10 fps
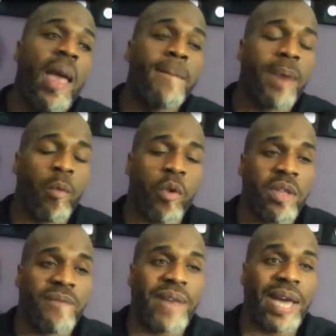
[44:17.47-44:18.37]
But we're going
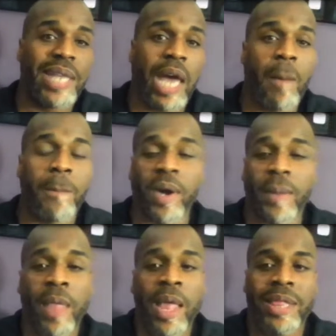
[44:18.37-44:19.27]
to find out.
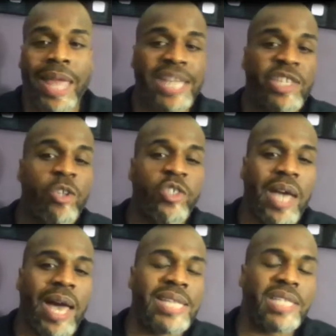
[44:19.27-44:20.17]
But like I told you
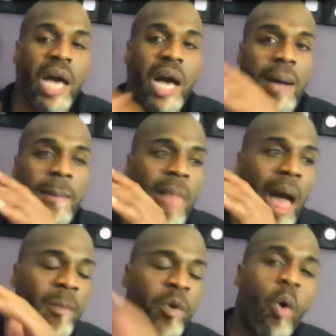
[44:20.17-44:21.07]
guys, I'm
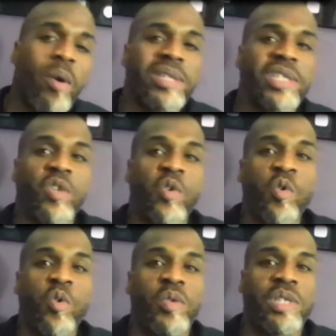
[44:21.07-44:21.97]
going
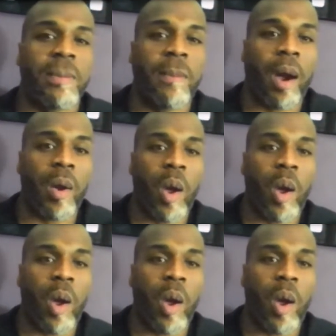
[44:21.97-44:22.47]
to tomorrow.